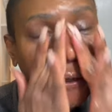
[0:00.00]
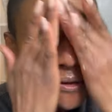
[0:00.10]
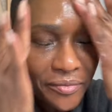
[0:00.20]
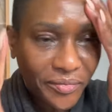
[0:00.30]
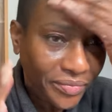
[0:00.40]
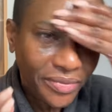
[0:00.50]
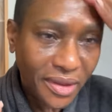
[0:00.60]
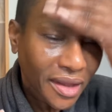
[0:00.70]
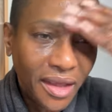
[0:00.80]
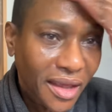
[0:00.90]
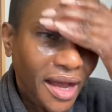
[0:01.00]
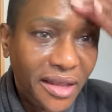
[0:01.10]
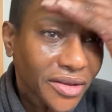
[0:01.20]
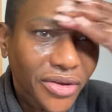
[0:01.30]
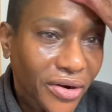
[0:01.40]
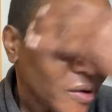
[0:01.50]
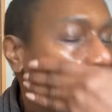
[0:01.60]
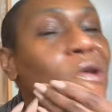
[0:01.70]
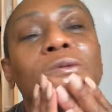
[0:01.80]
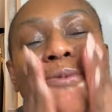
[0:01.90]
And you don't
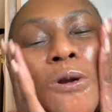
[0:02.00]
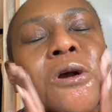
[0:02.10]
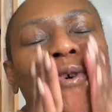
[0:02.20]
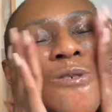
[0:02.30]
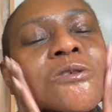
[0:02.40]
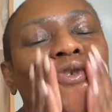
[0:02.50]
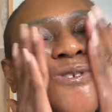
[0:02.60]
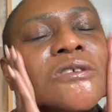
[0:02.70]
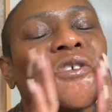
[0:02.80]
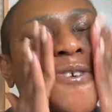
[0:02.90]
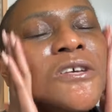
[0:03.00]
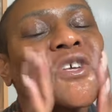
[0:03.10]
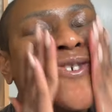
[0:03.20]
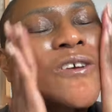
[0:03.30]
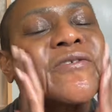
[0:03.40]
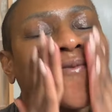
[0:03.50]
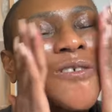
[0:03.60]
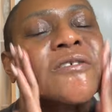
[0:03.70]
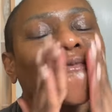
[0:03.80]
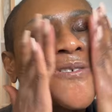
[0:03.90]
hurt to just give
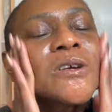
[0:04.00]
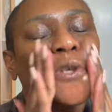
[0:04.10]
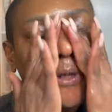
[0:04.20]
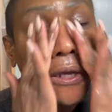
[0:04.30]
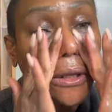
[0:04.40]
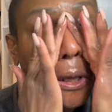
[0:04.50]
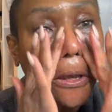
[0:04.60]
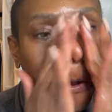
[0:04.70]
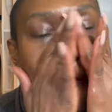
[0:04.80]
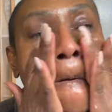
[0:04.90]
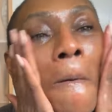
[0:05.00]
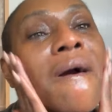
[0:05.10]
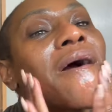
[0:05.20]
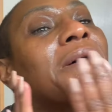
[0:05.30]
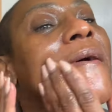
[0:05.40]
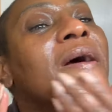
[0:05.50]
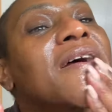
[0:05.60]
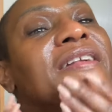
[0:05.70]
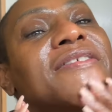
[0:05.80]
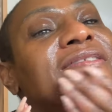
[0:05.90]
your face a,
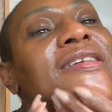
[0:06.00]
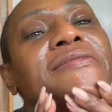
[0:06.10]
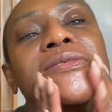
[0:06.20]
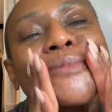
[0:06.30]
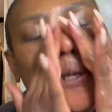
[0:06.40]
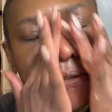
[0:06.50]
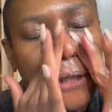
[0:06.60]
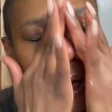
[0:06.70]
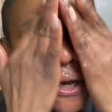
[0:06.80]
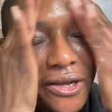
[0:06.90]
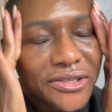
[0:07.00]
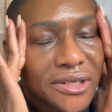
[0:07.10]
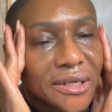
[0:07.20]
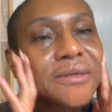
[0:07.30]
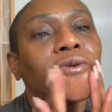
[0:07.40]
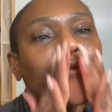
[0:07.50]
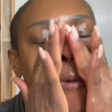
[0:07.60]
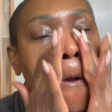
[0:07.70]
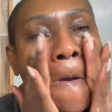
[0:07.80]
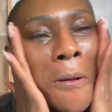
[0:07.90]
a gentle massage.
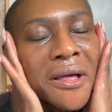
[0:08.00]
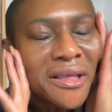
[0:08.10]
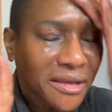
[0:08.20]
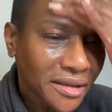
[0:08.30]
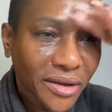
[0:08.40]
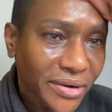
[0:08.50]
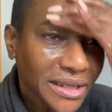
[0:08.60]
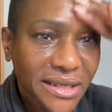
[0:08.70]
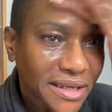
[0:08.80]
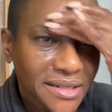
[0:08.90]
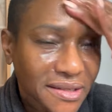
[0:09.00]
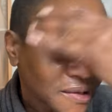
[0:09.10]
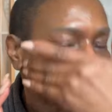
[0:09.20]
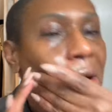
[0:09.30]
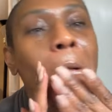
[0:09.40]
You know it needs it.